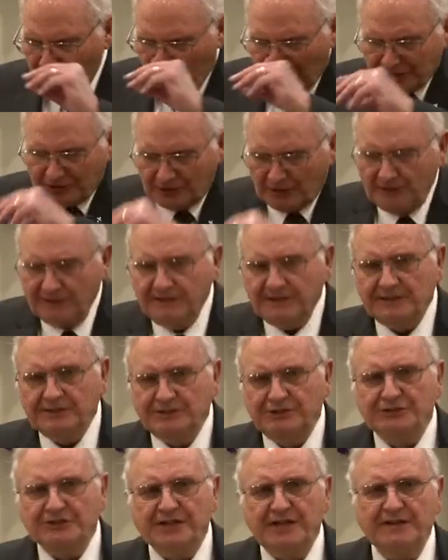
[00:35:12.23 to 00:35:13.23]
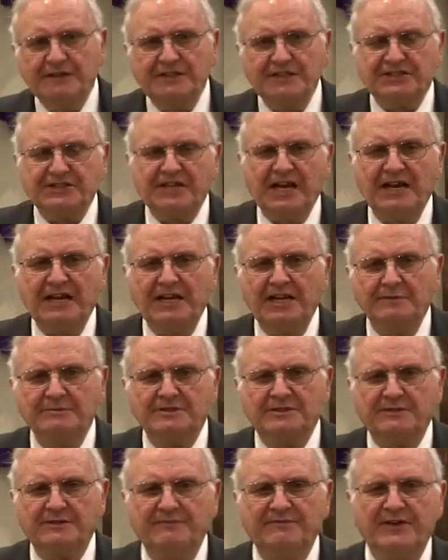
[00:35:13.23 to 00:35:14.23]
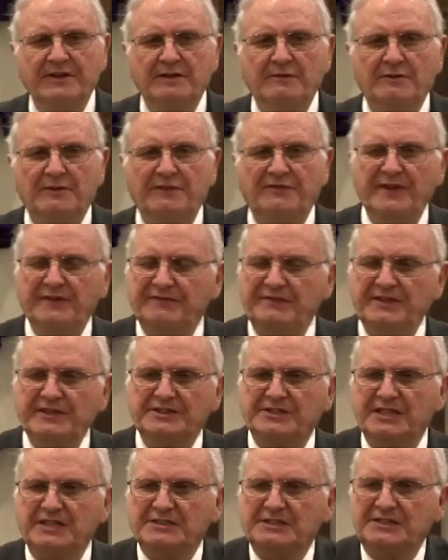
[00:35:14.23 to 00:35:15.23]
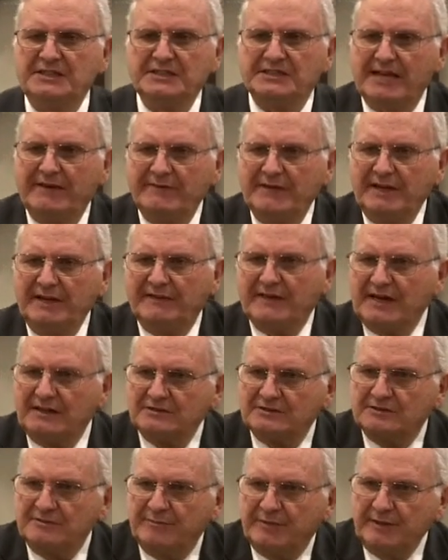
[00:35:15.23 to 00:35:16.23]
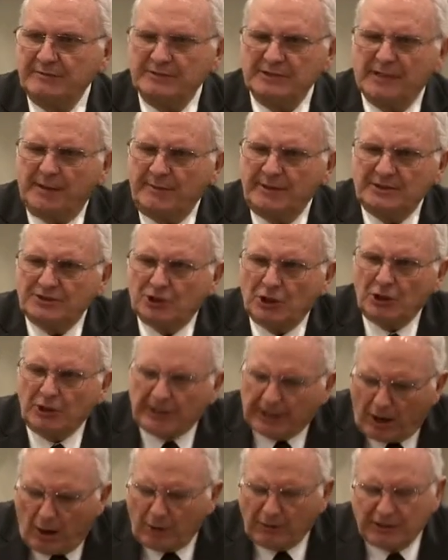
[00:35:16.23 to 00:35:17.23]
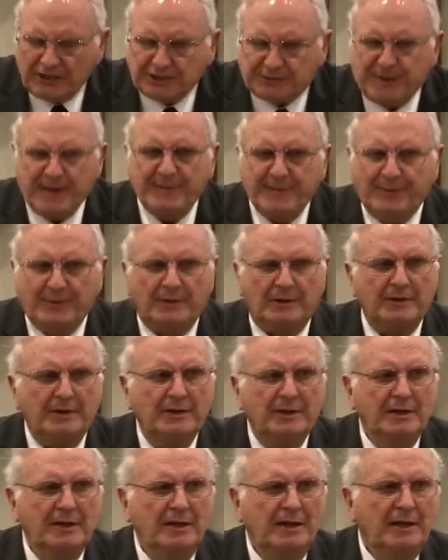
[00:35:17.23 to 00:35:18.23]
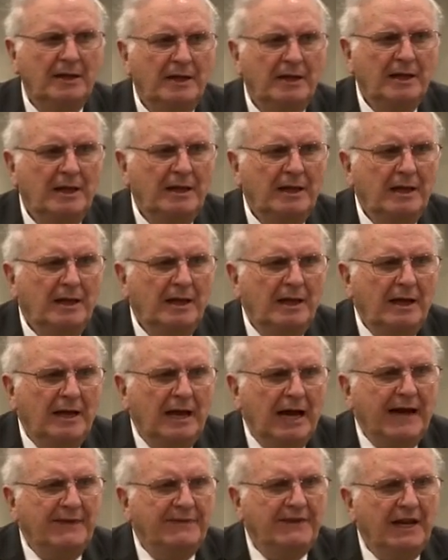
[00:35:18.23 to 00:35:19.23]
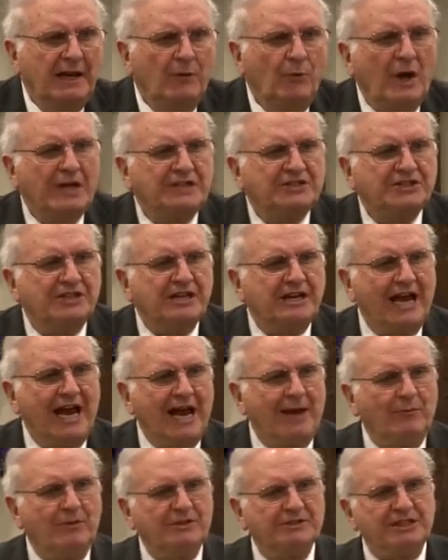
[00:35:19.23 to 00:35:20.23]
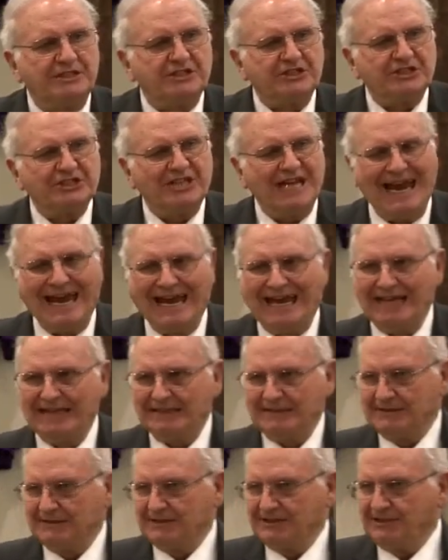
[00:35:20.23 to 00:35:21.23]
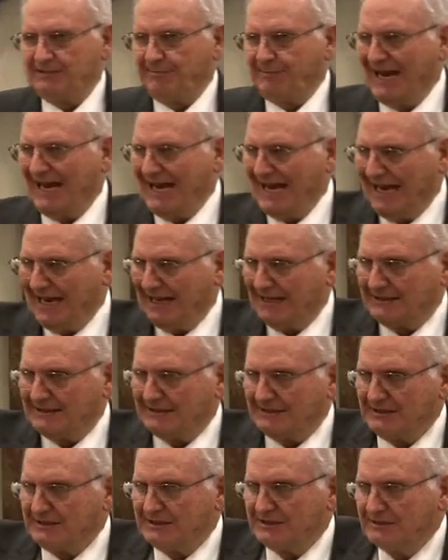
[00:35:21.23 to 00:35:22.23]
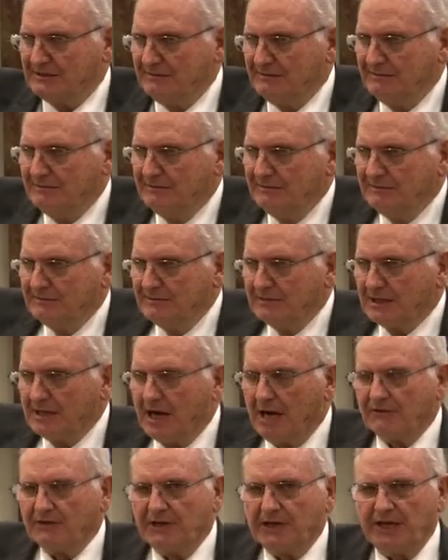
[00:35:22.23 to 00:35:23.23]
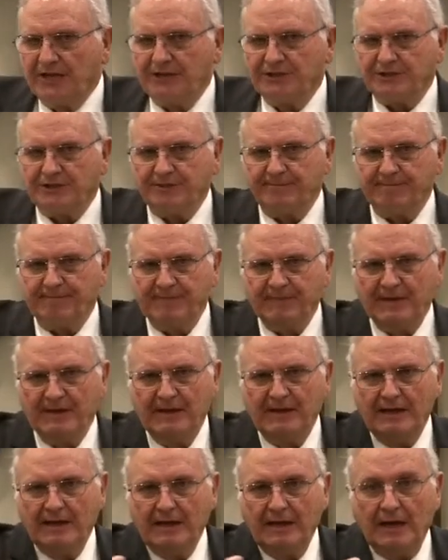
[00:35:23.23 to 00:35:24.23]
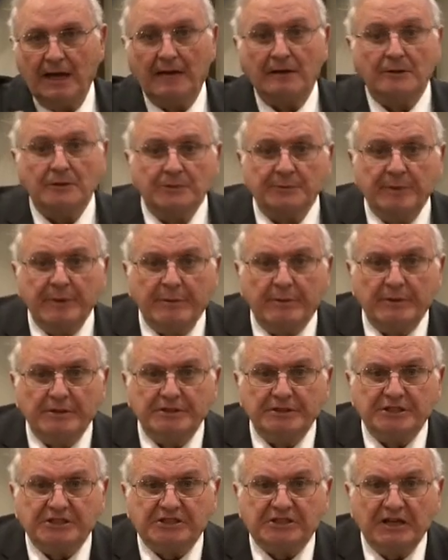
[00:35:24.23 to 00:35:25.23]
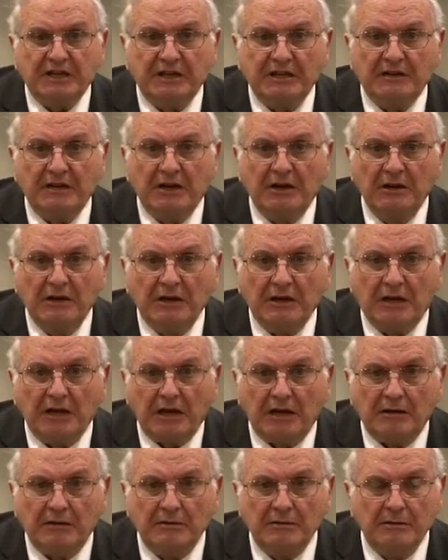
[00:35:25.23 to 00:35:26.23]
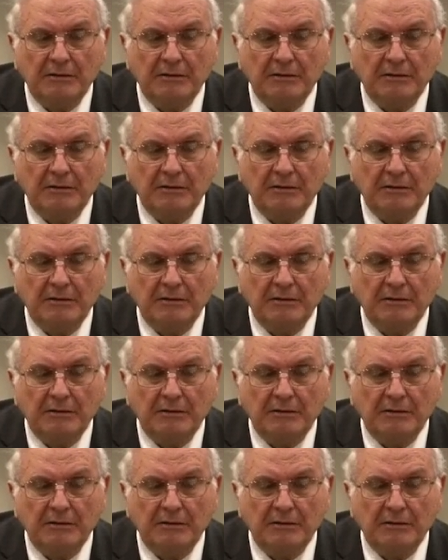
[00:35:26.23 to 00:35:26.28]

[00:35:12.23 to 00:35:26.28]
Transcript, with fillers: And you, leave the, you see these stadiums filled with 50, 60, 70,000 people. I mean, just look at all these people. And then watch the cameras, it scans, pans the congregation. And those people are just sitting there looking.